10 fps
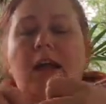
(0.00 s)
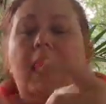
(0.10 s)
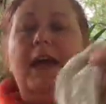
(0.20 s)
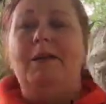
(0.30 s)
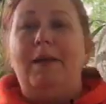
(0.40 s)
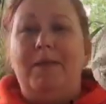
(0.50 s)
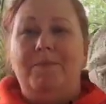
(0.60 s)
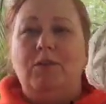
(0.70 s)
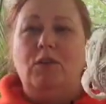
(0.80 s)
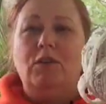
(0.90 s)
Anyway,
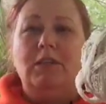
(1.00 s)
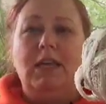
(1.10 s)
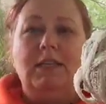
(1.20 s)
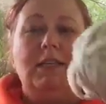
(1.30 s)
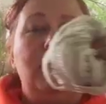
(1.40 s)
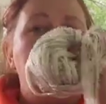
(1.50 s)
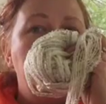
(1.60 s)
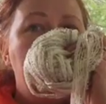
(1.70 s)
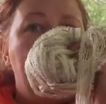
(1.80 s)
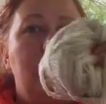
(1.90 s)
so there's this, and
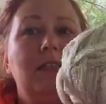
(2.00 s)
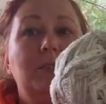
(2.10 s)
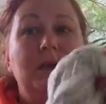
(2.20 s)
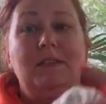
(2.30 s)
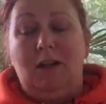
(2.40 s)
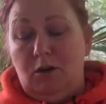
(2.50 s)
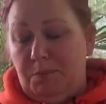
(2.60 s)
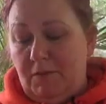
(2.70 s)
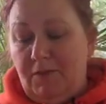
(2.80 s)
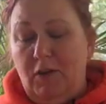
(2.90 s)
it smells like her
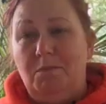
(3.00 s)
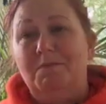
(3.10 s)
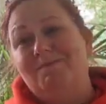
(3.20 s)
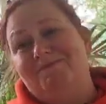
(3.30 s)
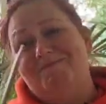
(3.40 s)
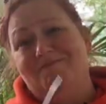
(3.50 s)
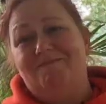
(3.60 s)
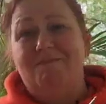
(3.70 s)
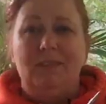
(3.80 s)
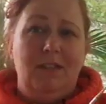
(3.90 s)
perfume.
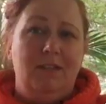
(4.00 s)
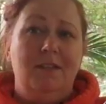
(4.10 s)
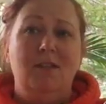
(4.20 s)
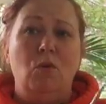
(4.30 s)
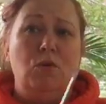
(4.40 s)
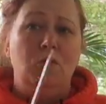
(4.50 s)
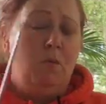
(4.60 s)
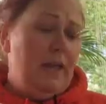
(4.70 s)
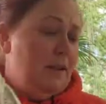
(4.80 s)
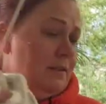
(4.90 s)
So
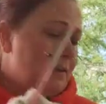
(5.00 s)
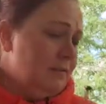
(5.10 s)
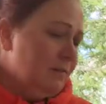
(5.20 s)
sweet.